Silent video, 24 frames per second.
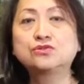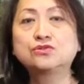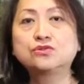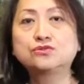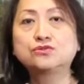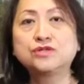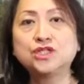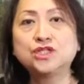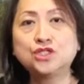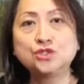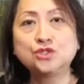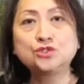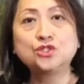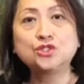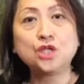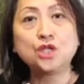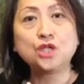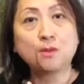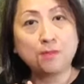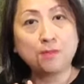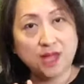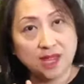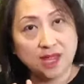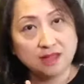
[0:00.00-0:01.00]
to
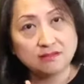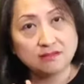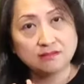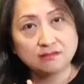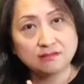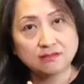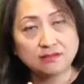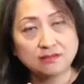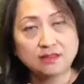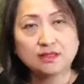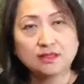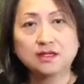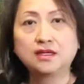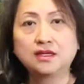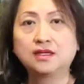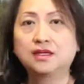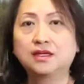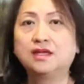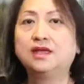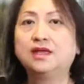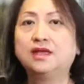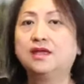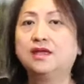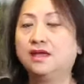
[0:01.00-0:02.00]
reduce your pain.
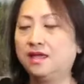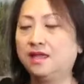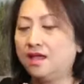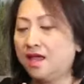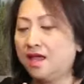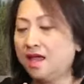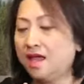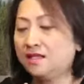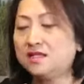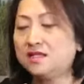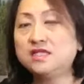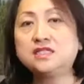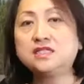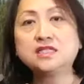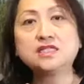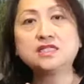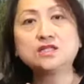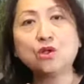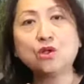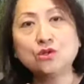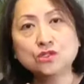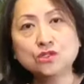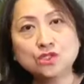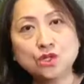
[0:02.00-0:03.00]
And it
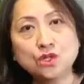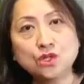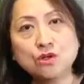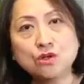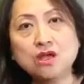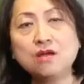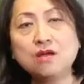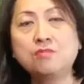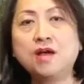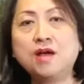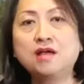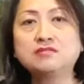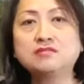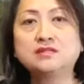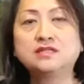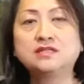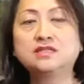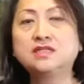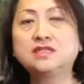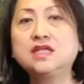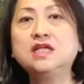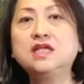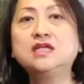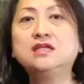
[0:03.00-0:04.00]
is also about
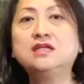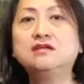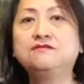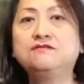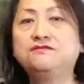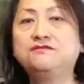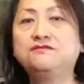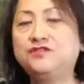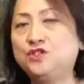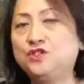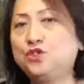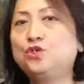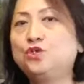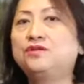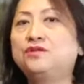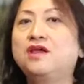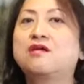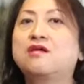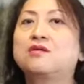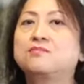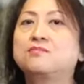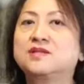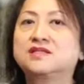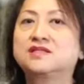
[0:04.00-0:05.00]
seeing a
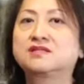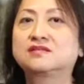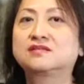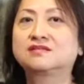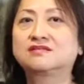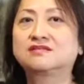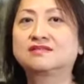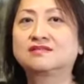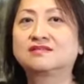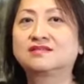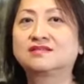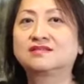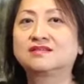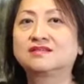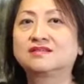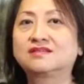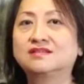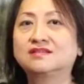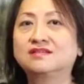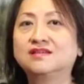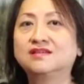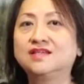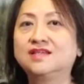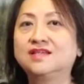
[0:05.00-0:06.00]
physiotherapist.
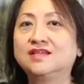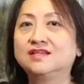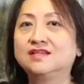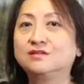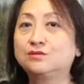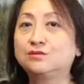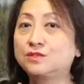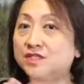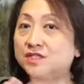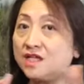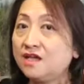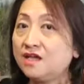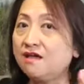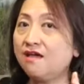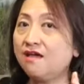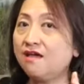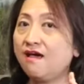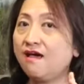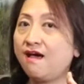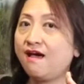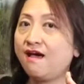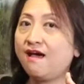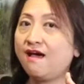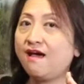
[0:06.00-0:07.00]
You
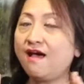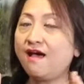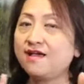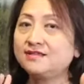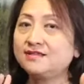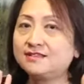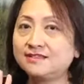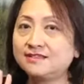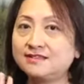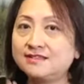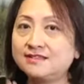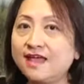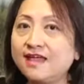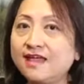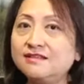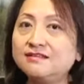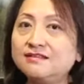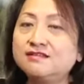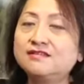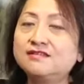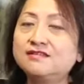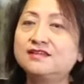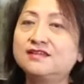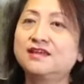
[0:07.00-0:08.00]
see, I
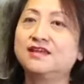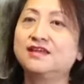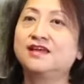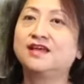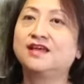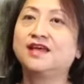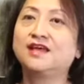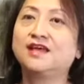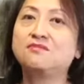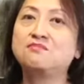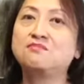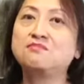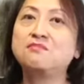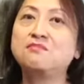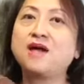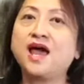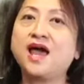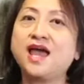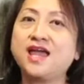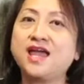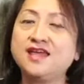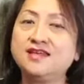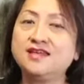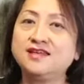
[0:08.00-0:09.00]
sent
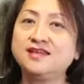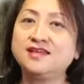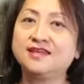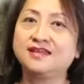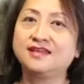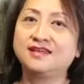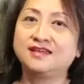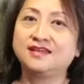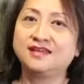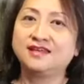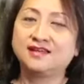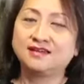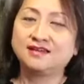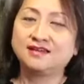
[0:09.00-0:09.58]
my